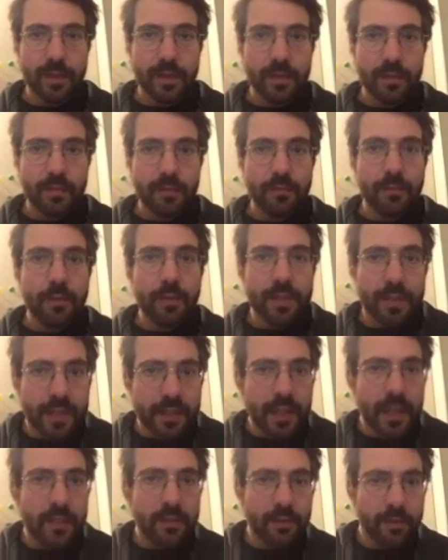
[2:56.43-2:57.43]
do not
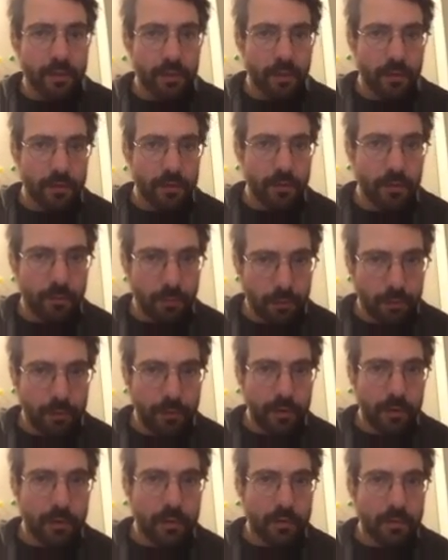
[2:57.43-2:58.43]
start on the ground
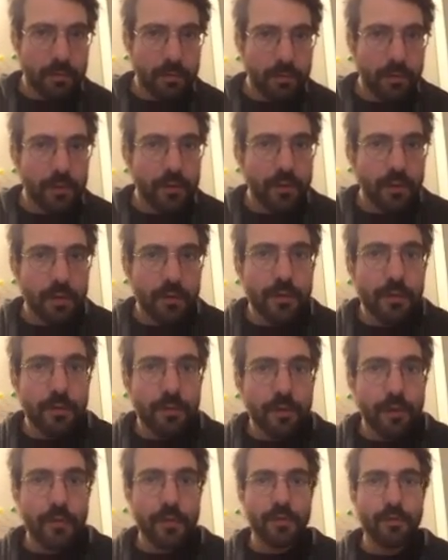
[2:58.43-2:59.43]
floor, but on the
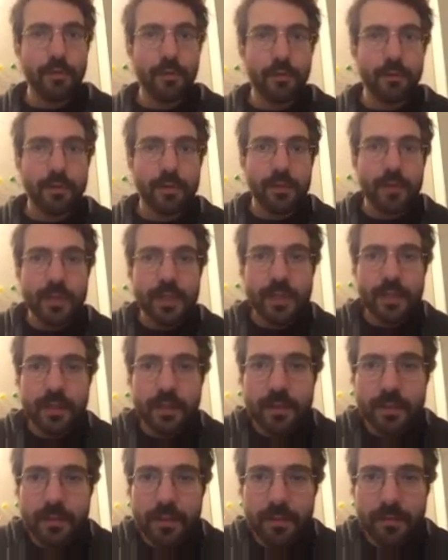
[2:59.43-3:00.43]
first floor. So it's
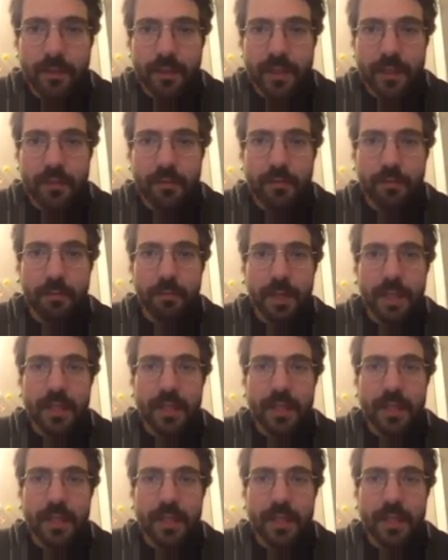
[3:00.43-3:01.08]
something that you may